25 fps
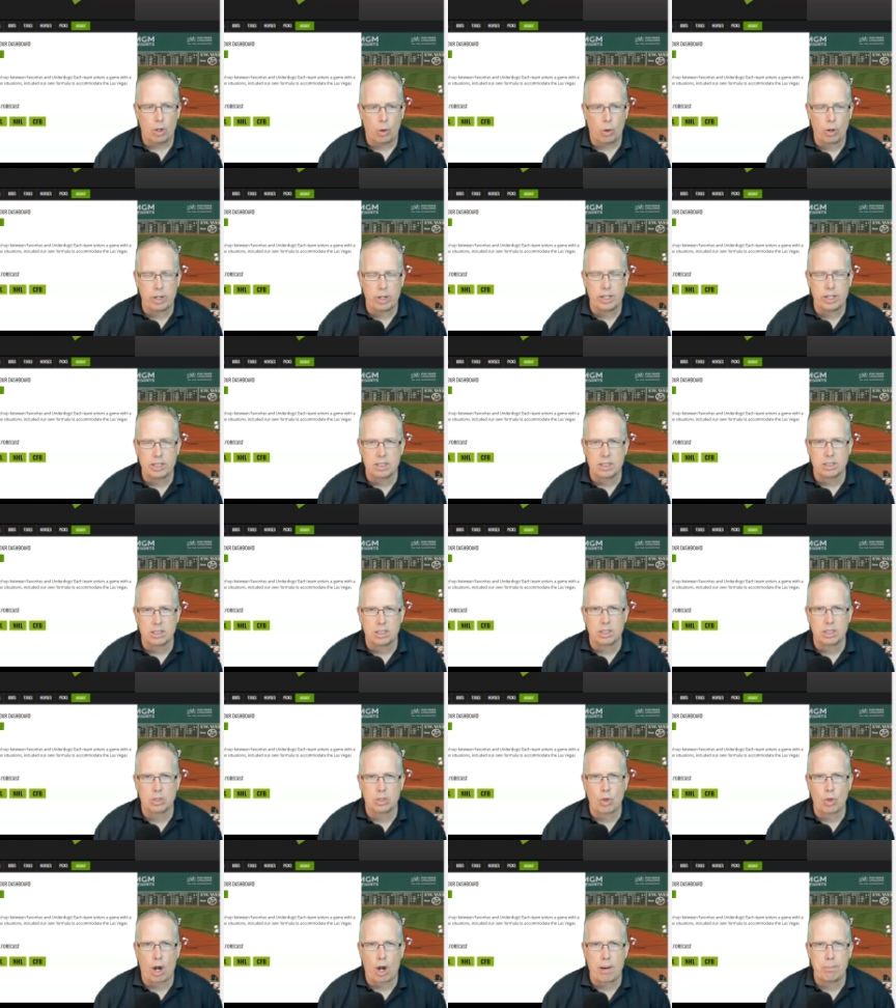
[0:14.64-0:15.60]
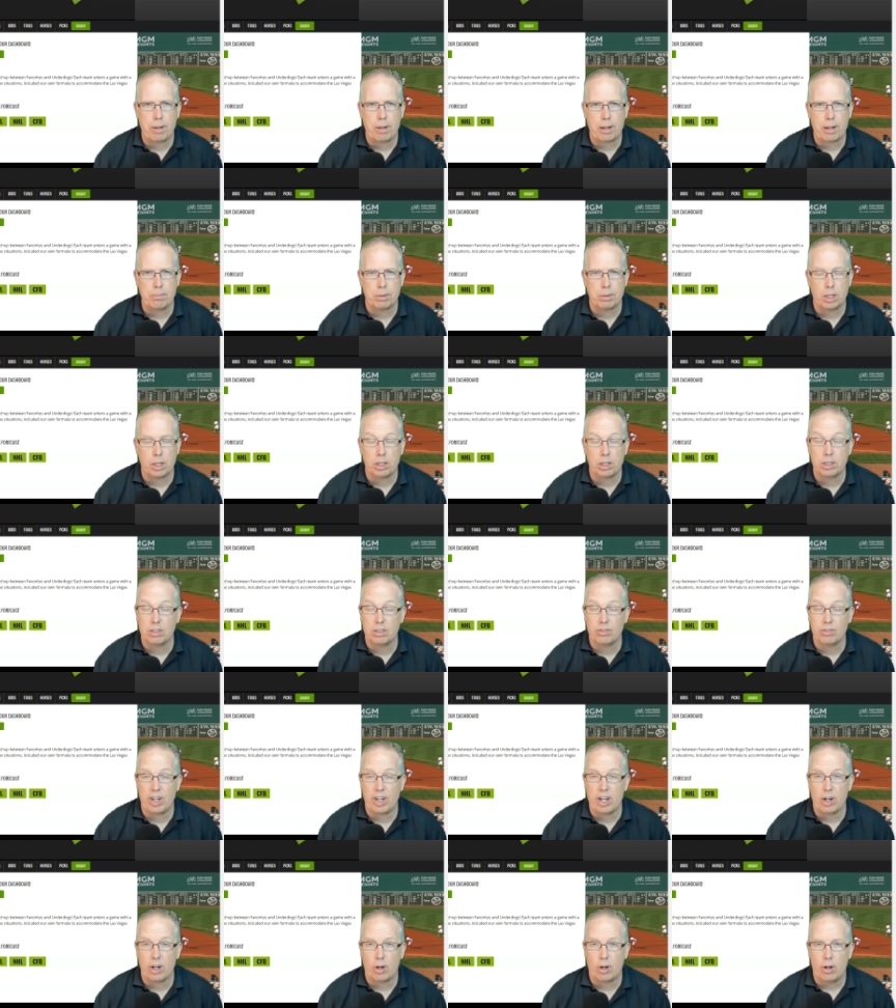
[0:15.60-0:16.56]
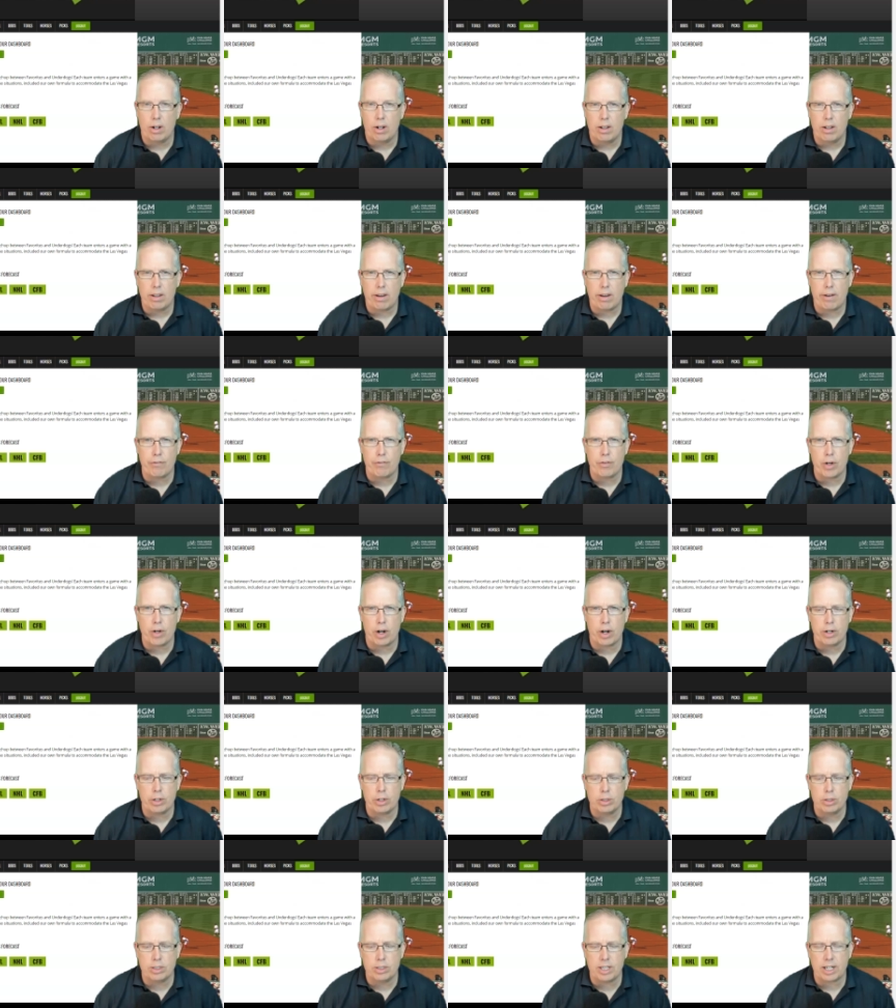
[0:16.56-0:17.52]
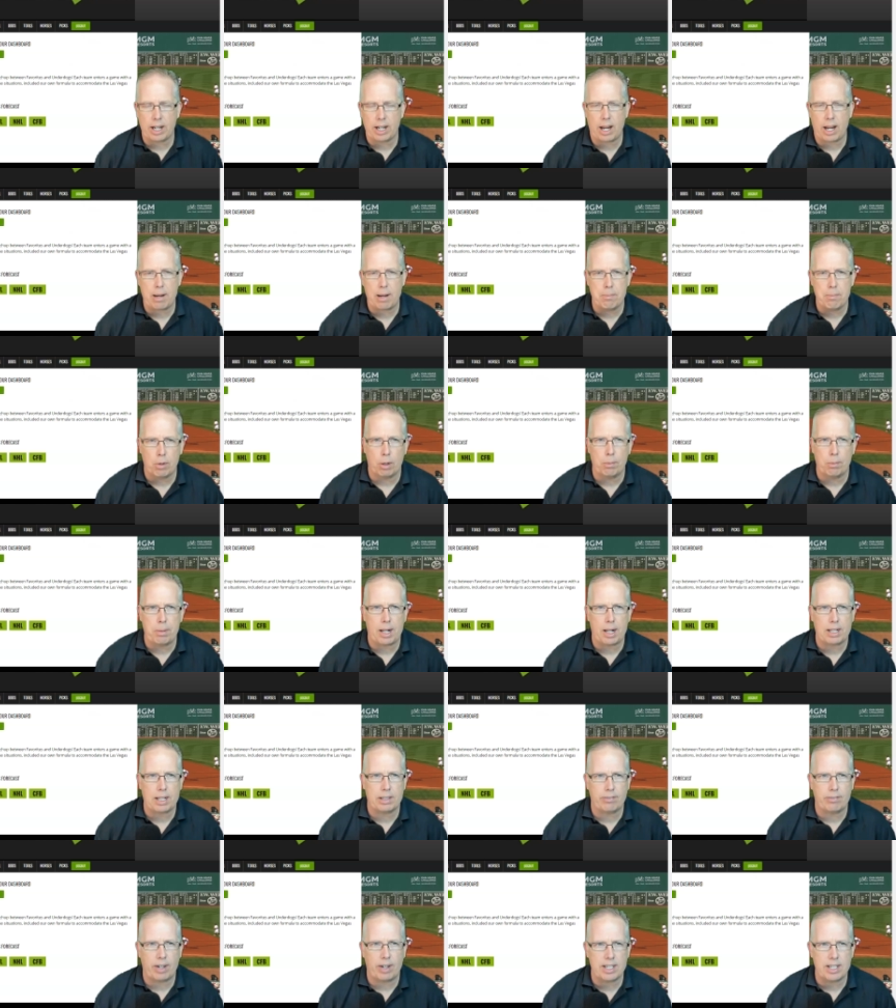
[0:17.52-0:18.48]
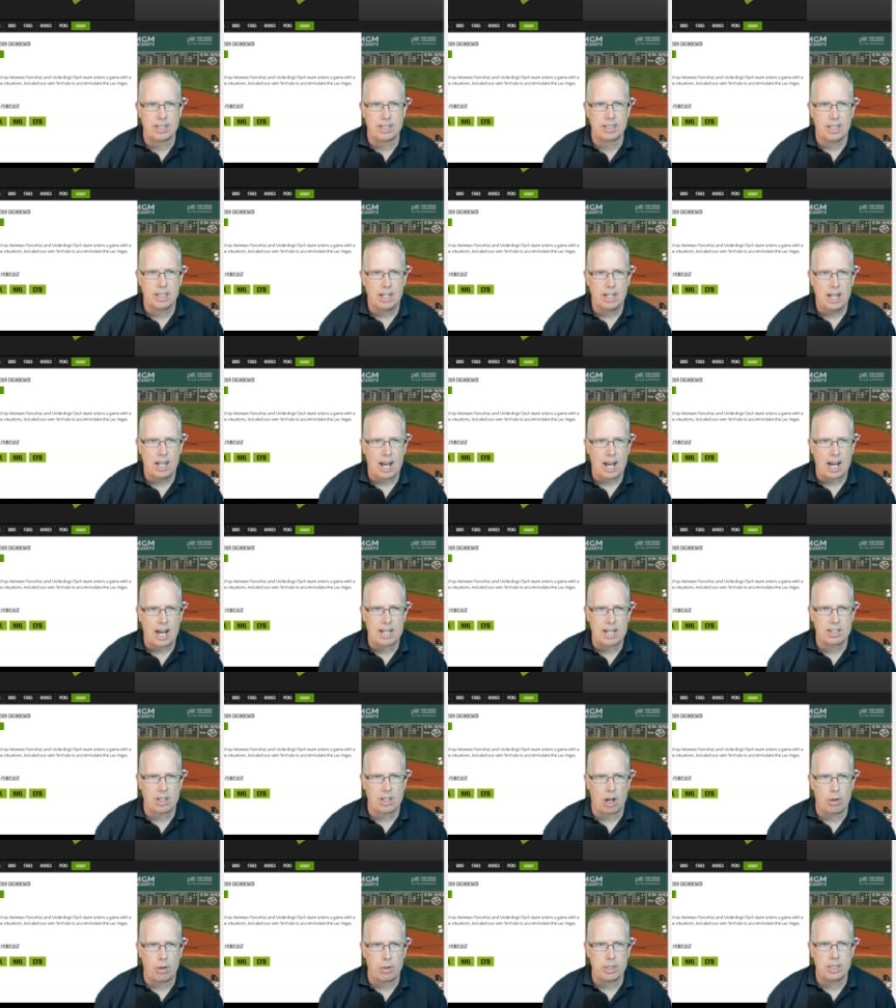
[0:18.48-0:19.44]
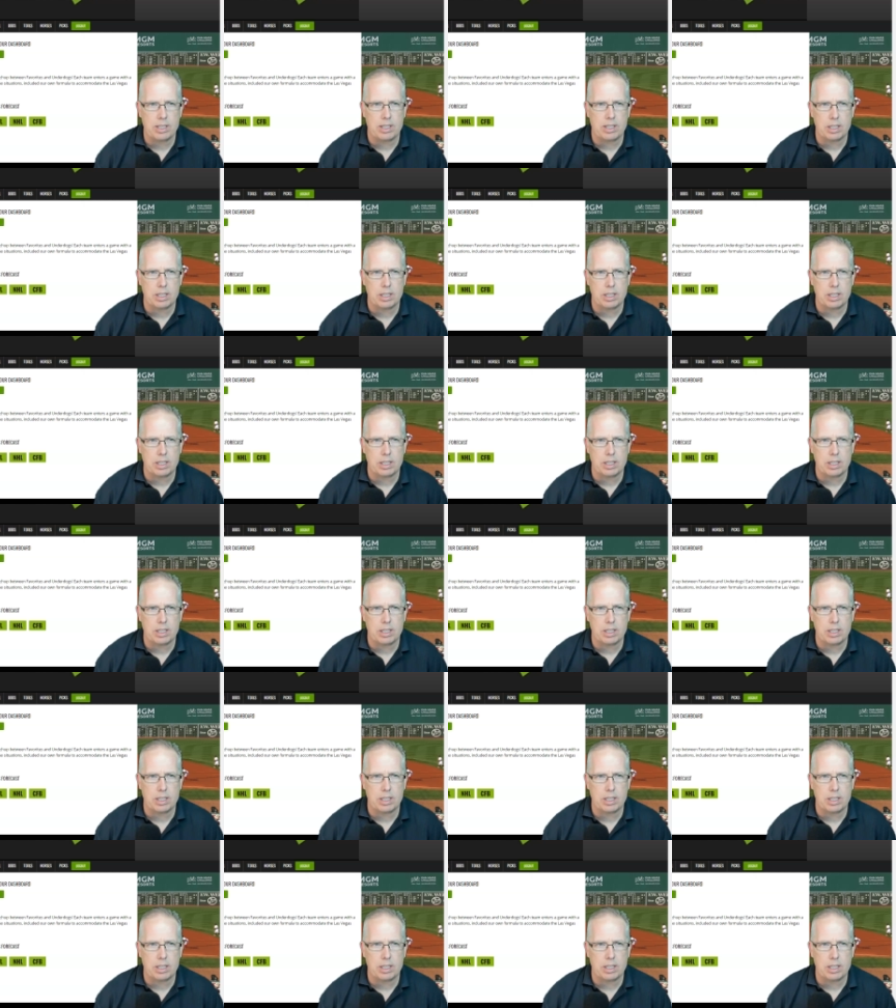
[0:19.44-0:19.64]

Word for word: or hit the subscribe button below this video if you are using a mobile device. As always,